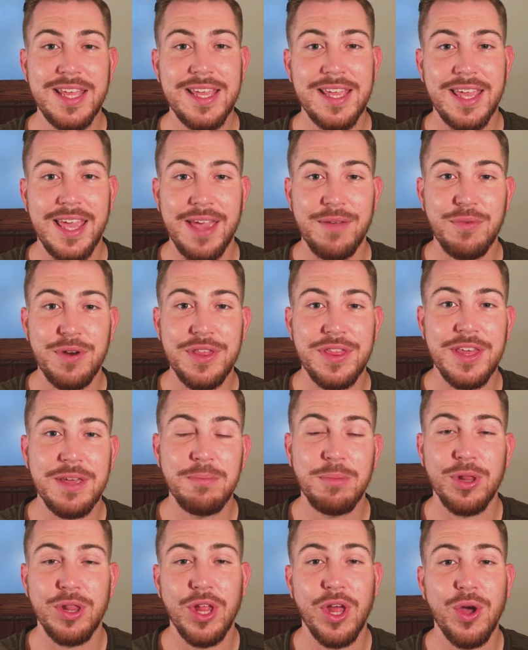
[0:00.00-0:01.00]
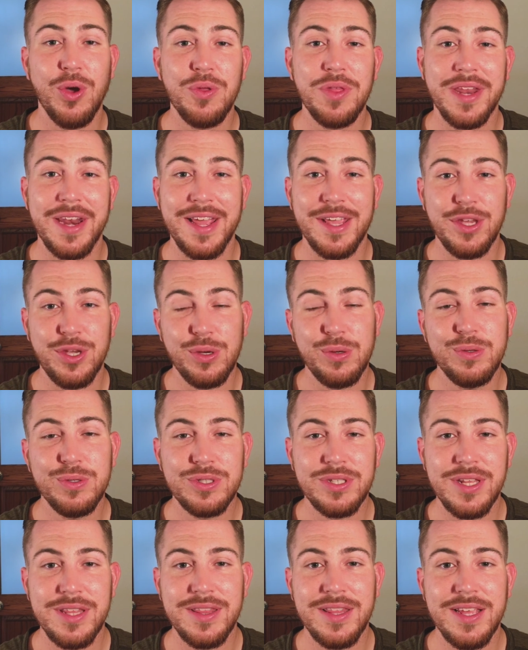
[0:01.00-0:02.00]
and link everything below that I
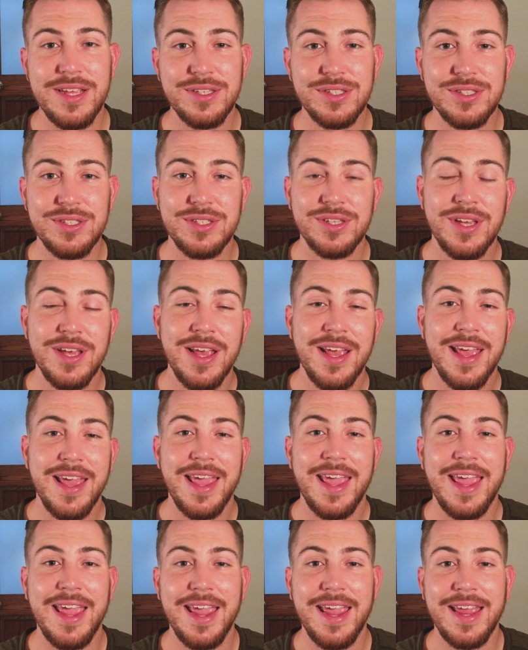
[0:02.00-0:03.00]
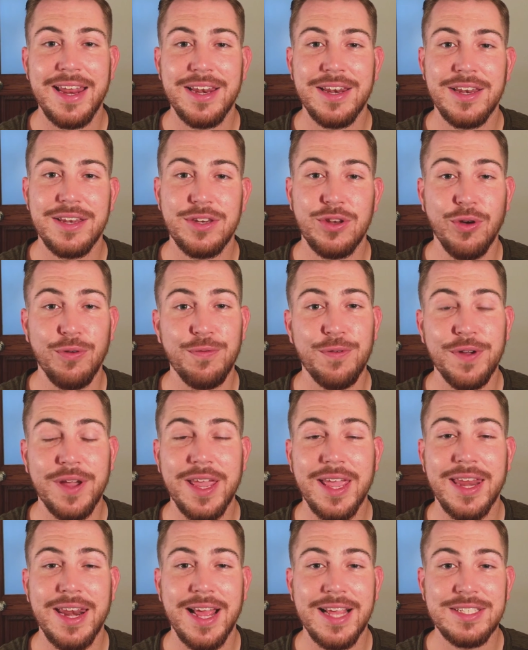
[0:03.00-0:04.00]
used in this. And don't
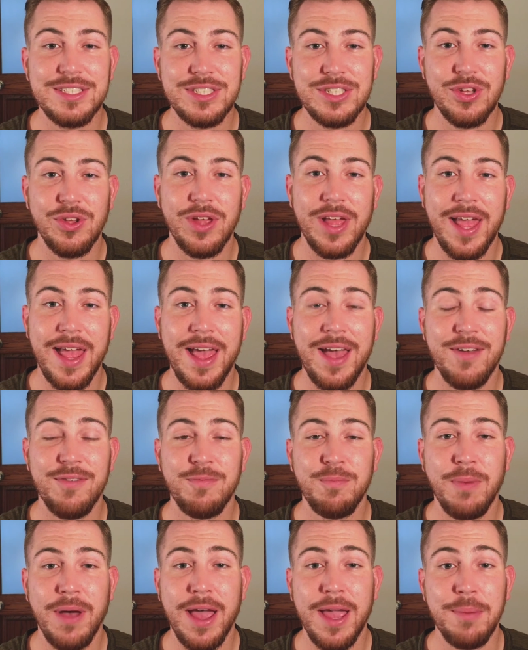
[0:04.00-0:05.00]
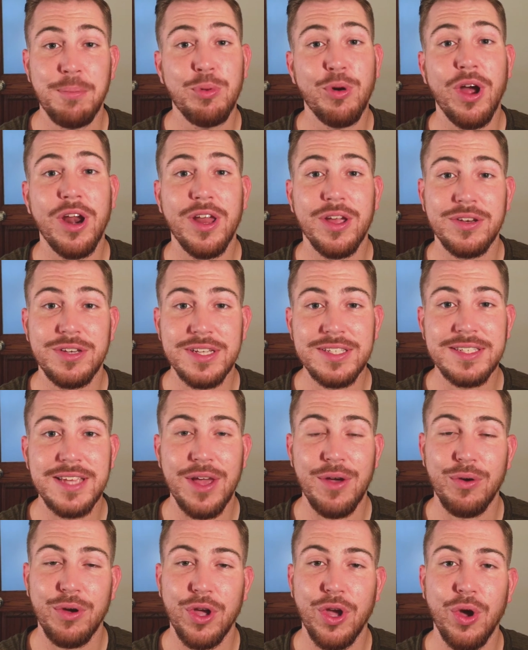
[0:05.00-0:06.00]
forget, I still have my product
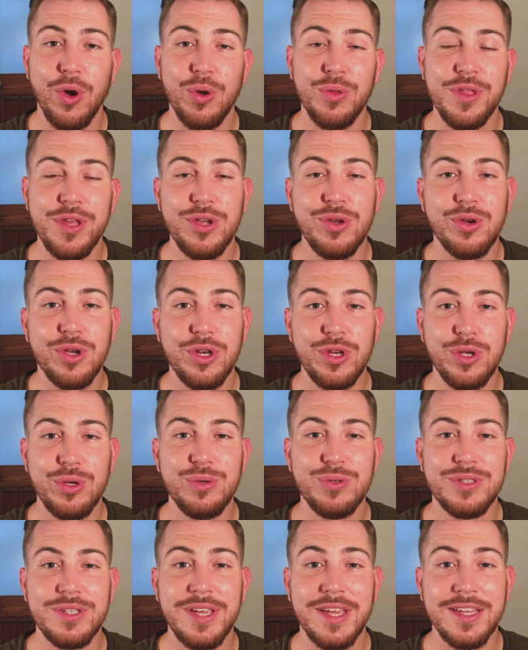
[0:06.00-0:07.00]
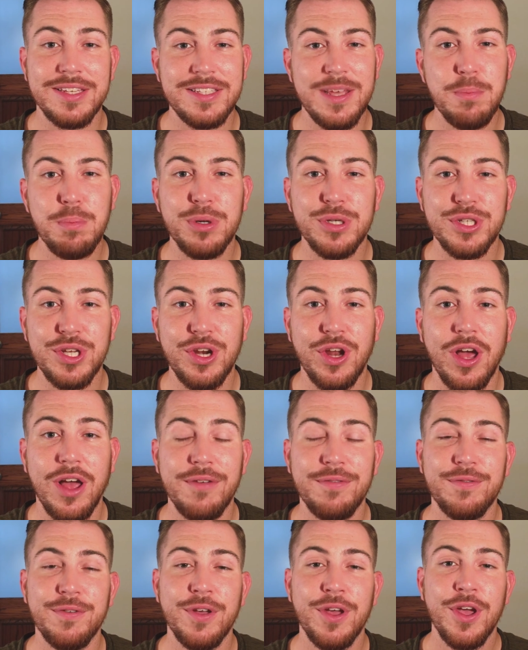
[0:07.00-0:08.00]
discount code that you can use to get 10%
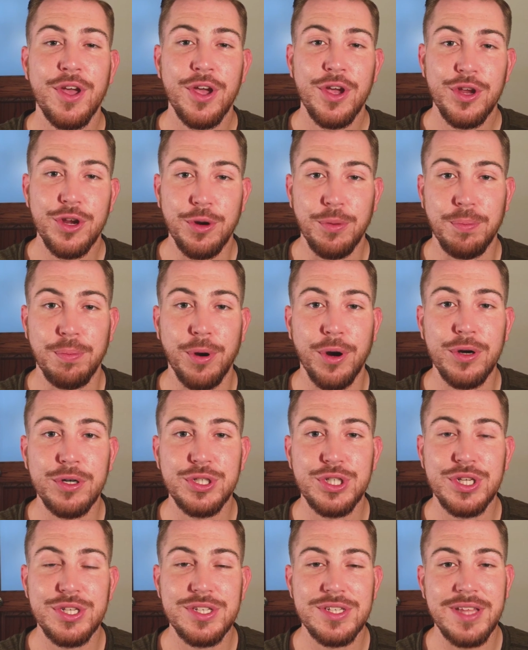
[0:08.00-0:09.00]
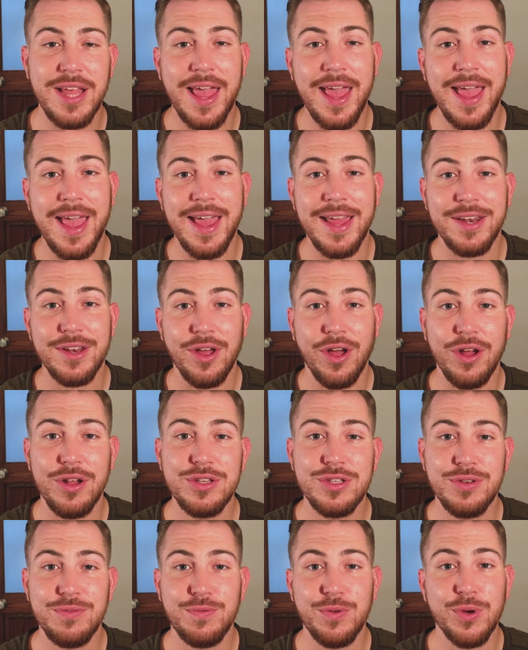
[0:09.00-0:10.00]
off your purchase at
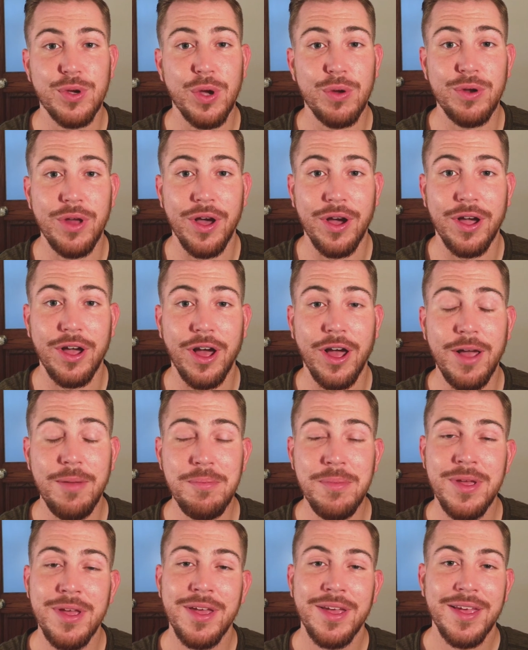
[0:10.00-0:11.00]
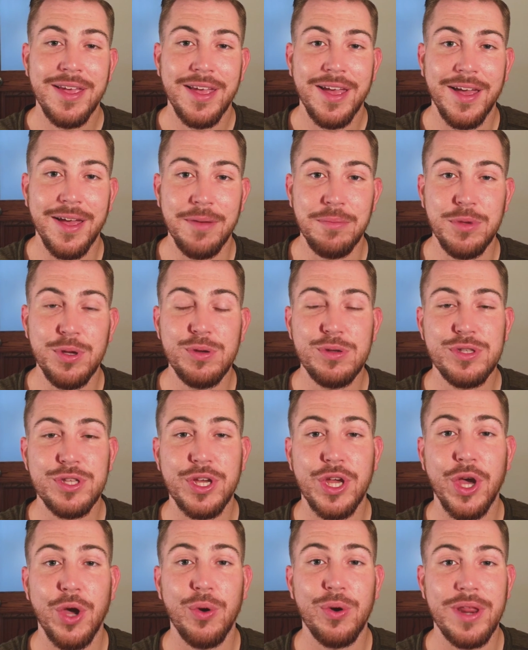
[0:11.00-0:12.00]
hanzdefuko.com. Use
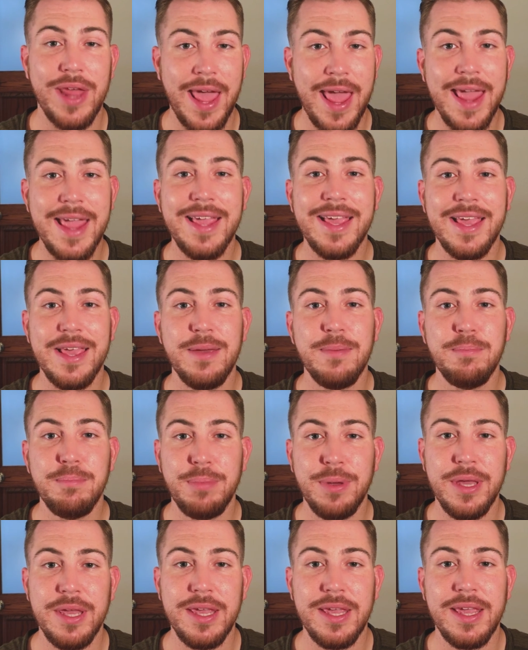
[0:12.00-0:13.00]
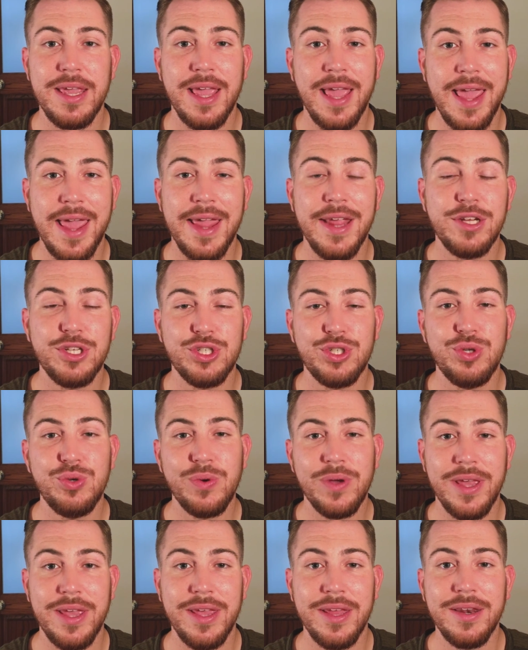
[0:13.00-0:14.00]
the code
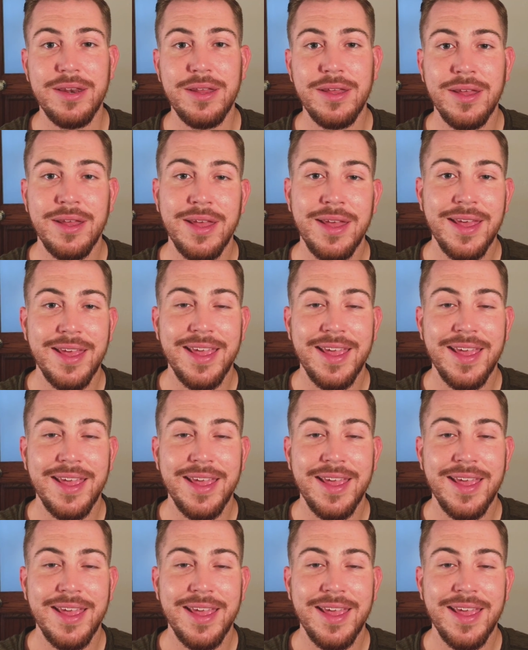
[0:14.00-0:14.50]
AMBHUN,